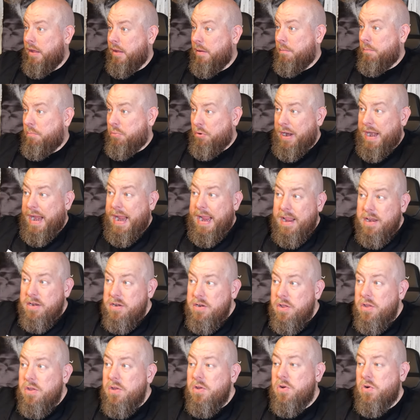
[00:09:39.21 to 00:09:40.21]
Brand
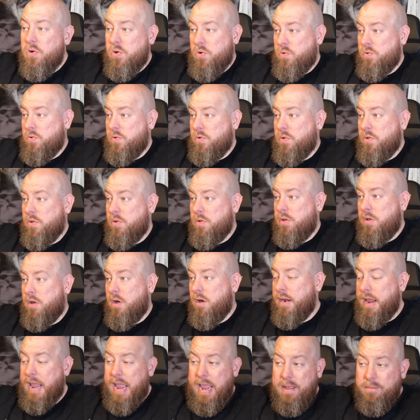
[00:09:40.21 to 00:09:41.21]
new
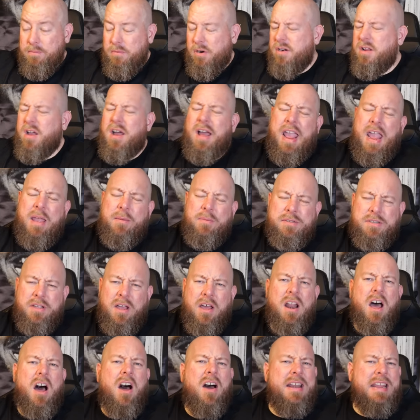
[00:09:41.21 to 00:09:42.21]
on Am or not
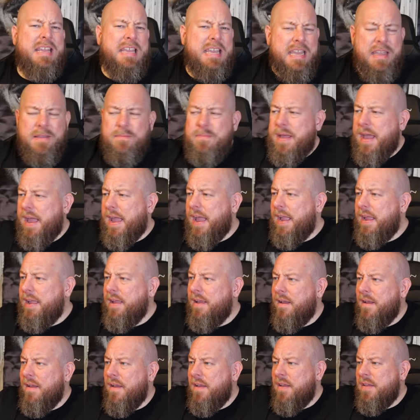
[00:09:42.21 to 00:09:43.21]
Amazon, on eBay,